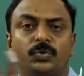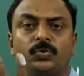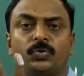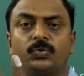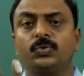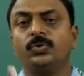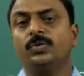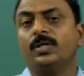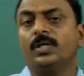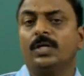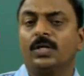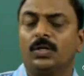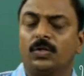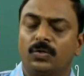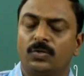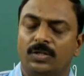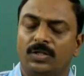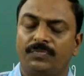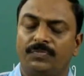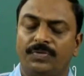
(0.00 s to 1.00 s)
to
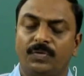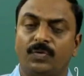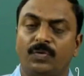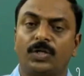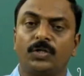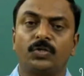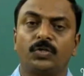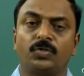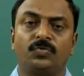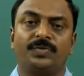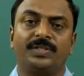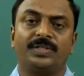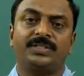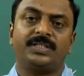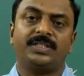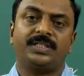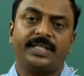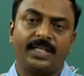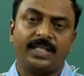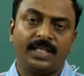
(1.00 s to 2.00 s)

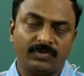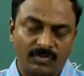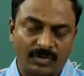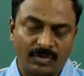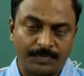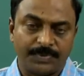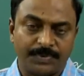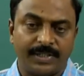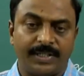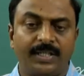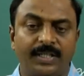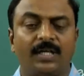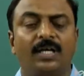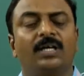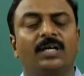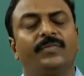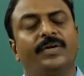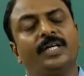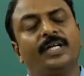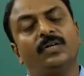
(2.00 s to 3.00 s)
visit any of the website,
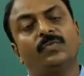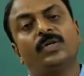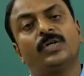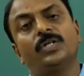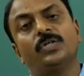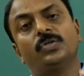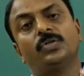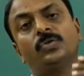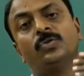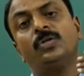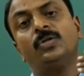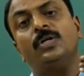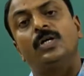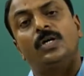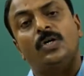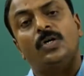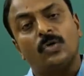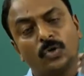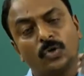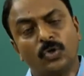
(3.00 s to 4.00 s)
or if you want
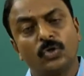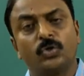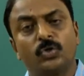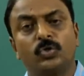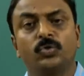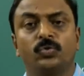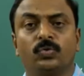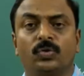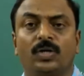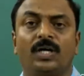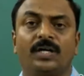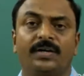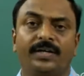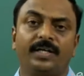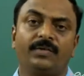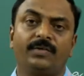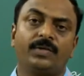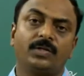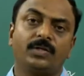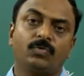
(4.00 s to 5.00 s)
to go to, or
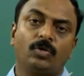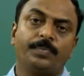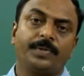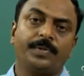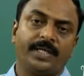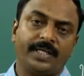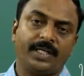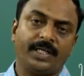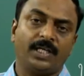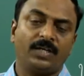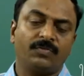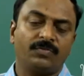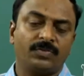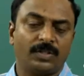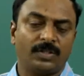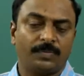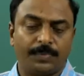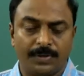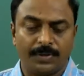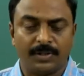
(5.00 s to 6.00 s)
anyone to open any of
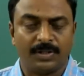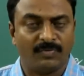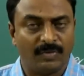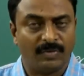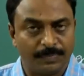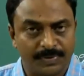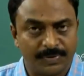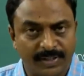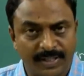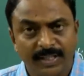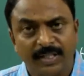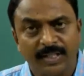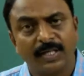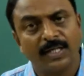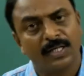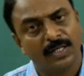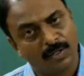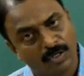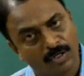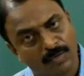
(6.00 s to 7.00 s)
the particular website,
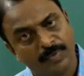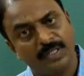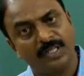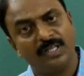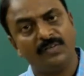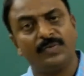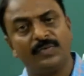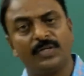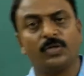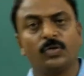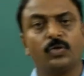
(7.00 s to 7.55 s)
normally we